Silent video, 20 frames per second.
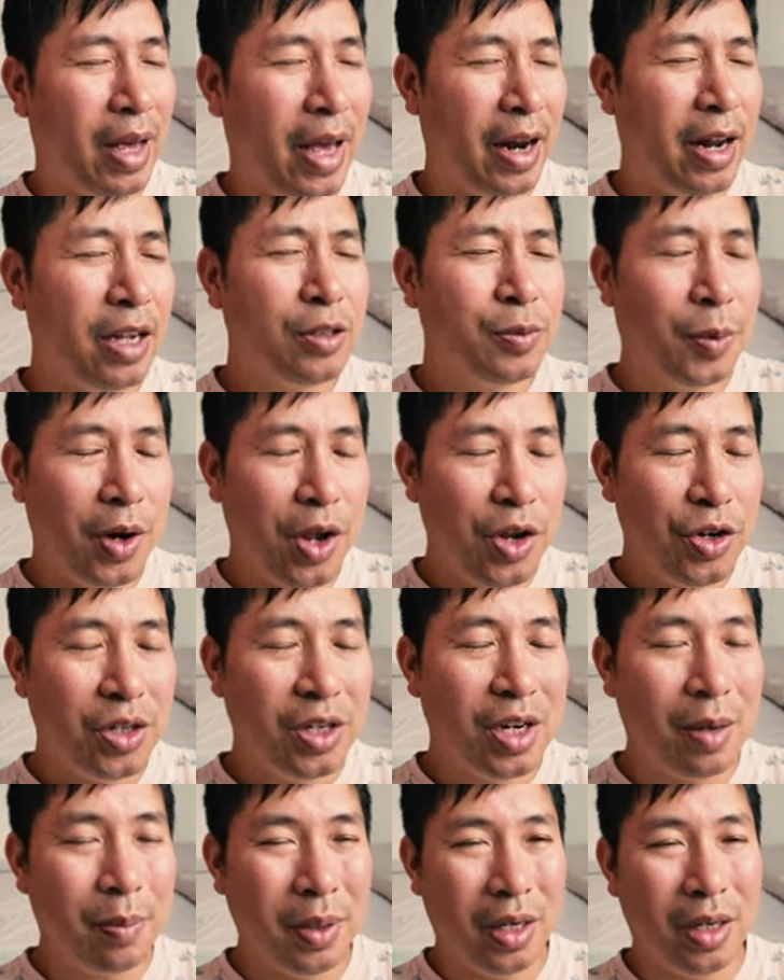at
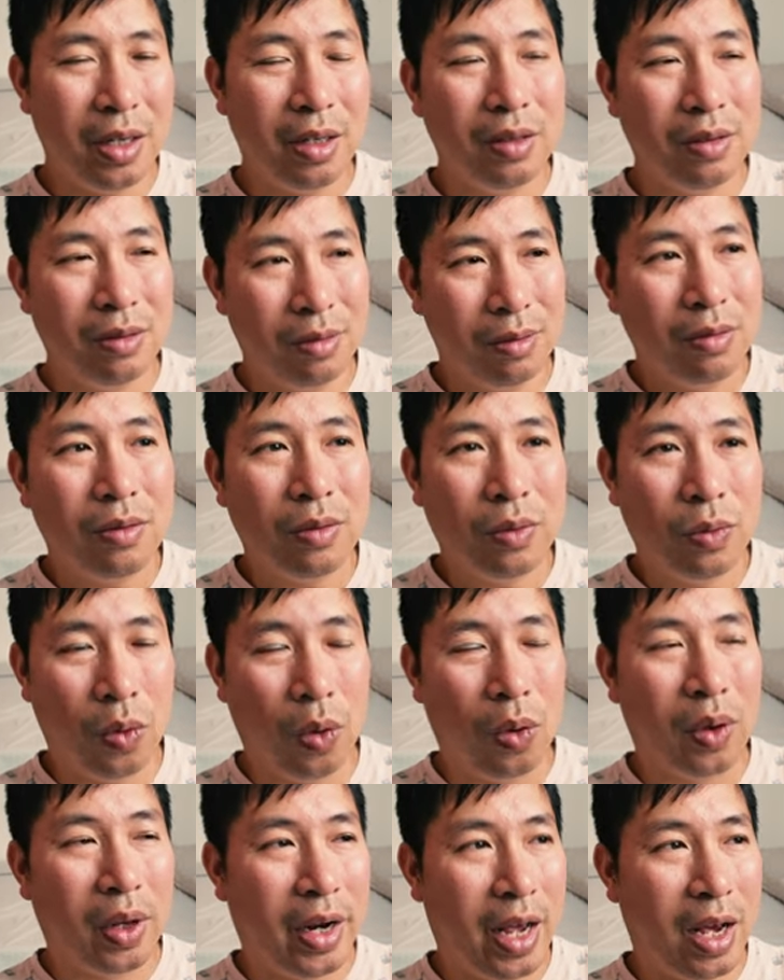expiration, I'm going to
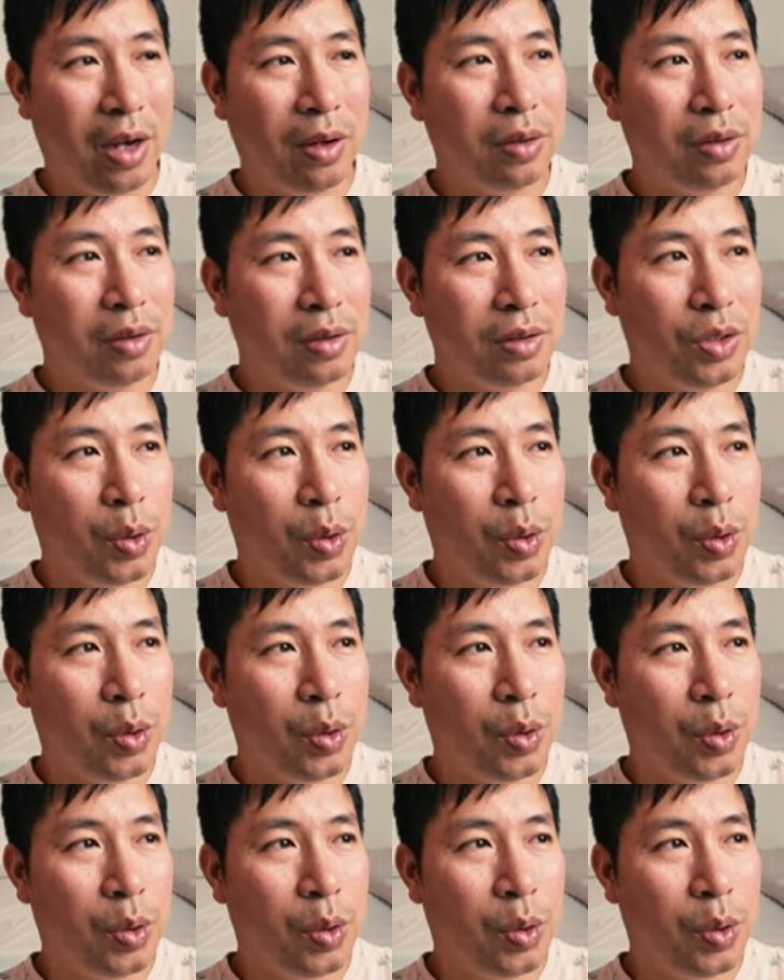roll it out